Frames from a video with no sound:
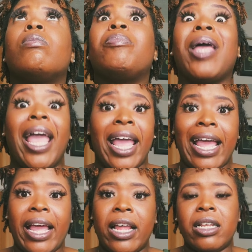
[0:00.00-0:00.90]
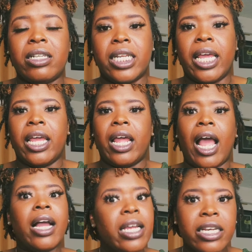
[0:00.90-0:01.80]
bad that
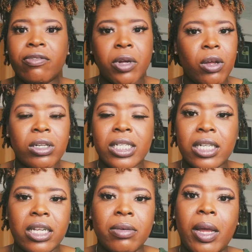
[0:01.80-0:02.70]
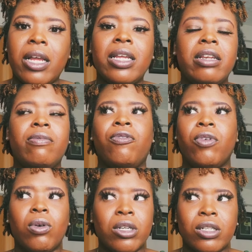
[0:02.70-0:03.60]
I couldn't even to sleep. I couldn't even
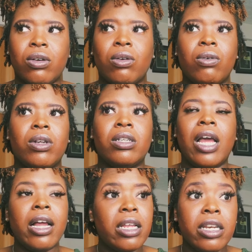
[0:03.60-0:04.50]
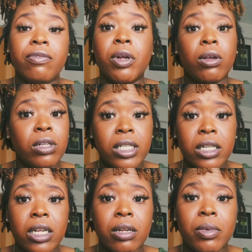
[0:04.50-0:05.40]
focus on I couldn't even go to
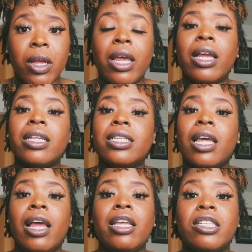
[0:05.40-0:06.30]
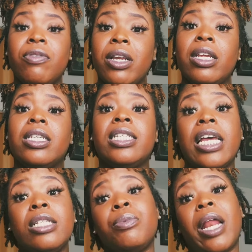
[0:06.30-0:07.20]
sleep. Because it's funny, because
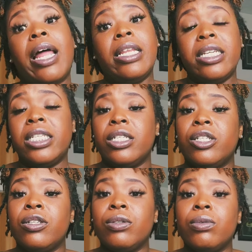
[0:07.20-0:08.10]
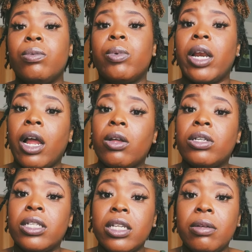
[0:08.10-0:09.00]
that's what I listen to when I go to
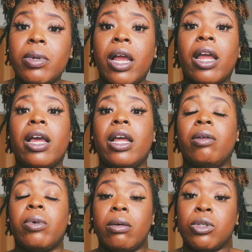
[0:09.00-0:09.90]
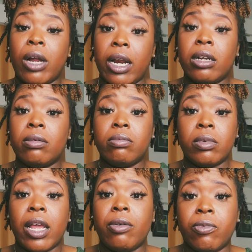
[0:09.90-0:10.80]
sleep. When I'm trying to
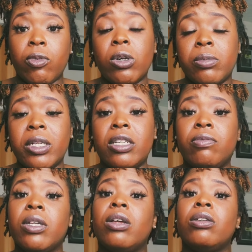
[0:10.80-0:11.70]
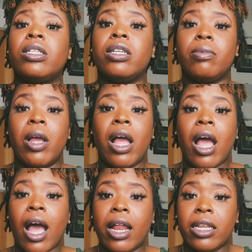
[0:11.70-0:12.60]
force myself to go to sleep,
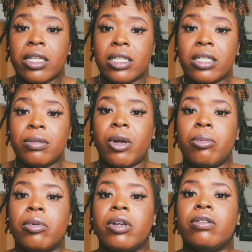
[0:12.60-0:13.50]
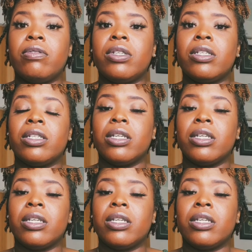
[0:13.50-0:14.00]
I listen to my breaths.